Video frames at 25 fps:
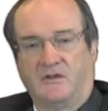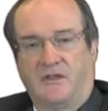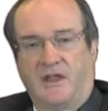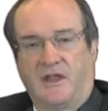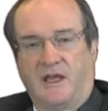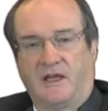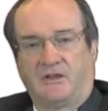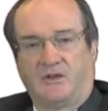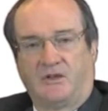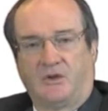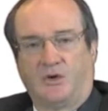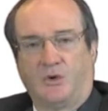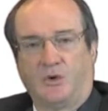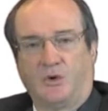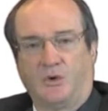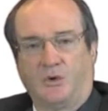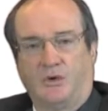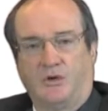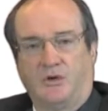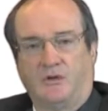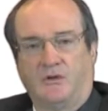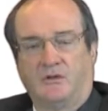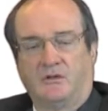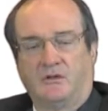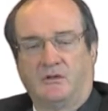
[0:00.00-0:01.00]
that
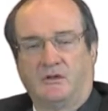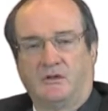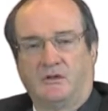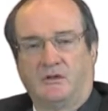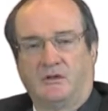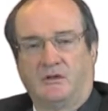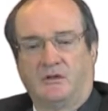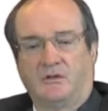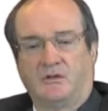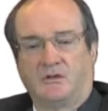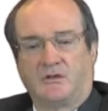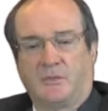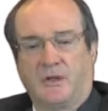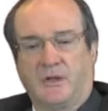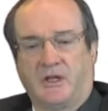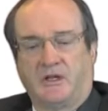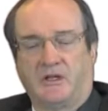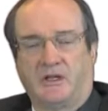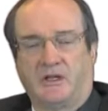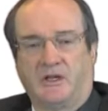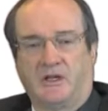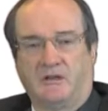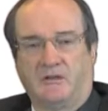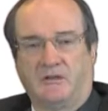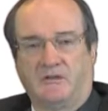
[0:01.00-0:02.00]
could spell
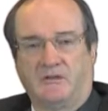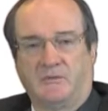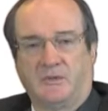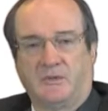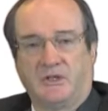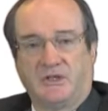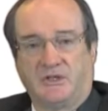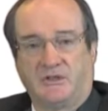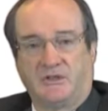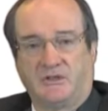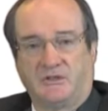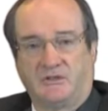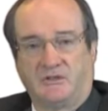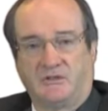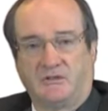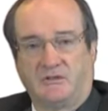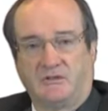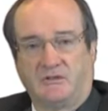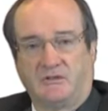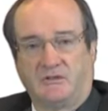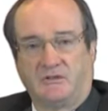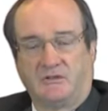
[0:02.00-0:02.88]
the end of the business.